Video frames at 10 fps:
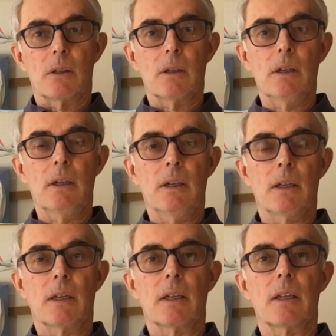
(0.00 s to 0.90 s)

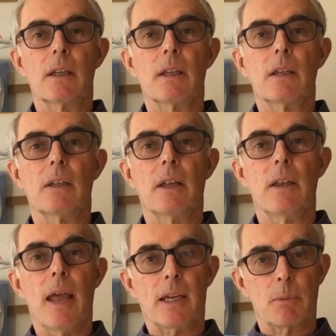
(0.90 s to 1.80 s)
the
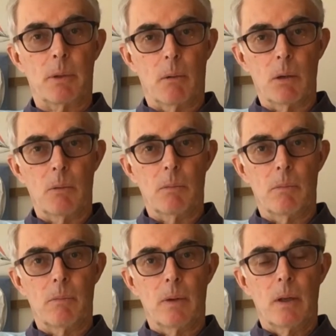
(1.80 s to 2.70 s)
next problem
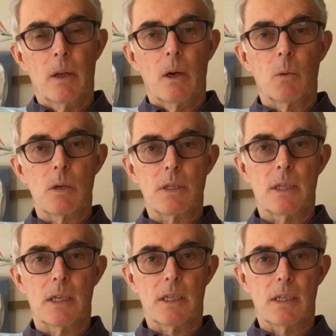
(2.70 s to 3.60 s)
was
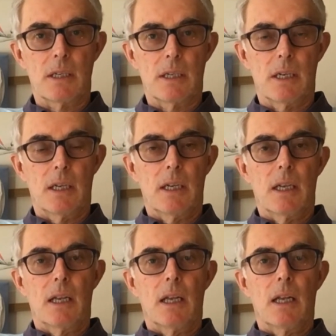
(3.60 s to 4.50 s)
that
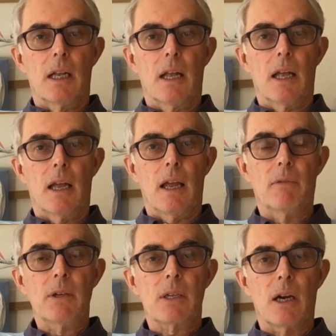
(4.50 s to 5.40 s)

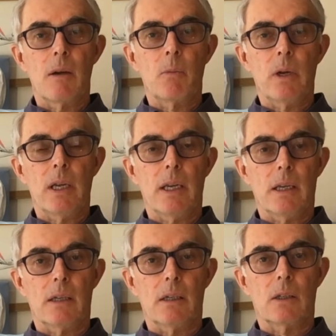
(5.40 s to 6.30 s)
every time we
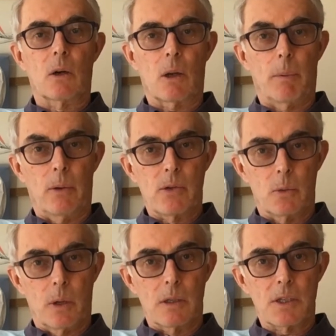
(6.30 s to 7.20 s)
got up onto
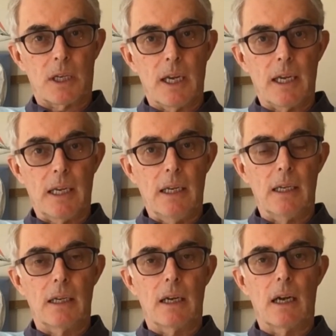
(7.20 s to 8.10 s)
one ski
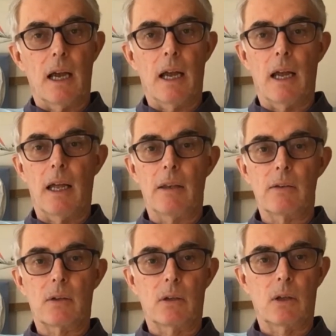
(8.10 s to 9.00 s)

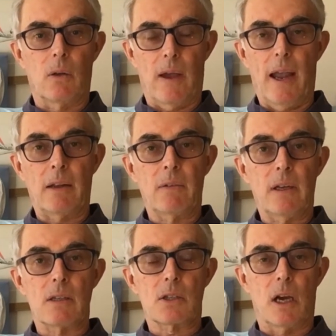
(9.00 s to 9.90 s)
and got the hang of it
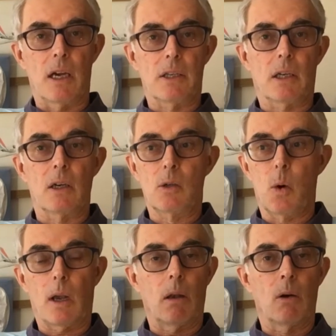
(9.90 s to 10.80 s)
and started to go
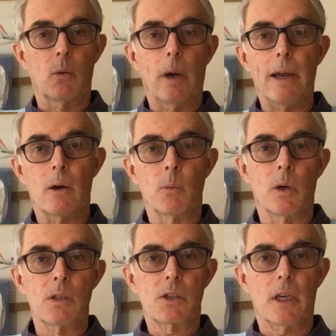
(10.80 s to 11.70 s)
quite a long way on
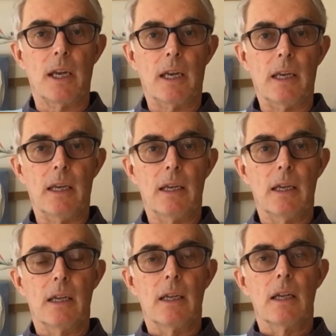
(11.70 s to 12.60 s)
one ski,
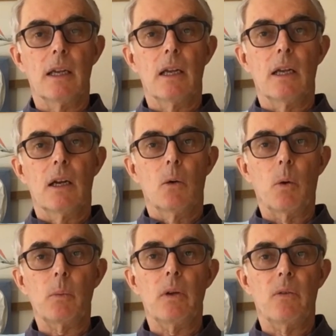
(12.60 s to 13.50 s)

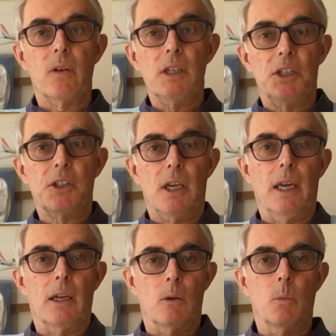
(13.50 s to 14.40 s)
when we'd finished
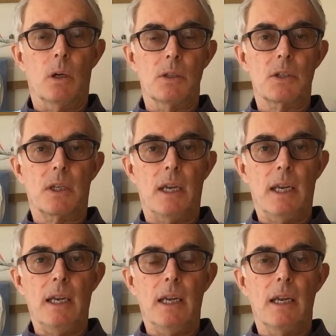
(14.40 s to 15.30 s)
skiing on one
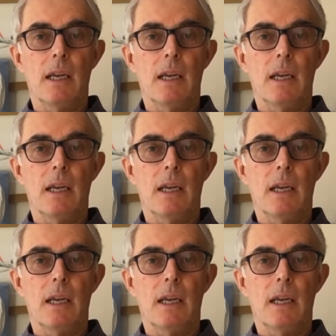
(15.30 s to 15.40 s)
ski,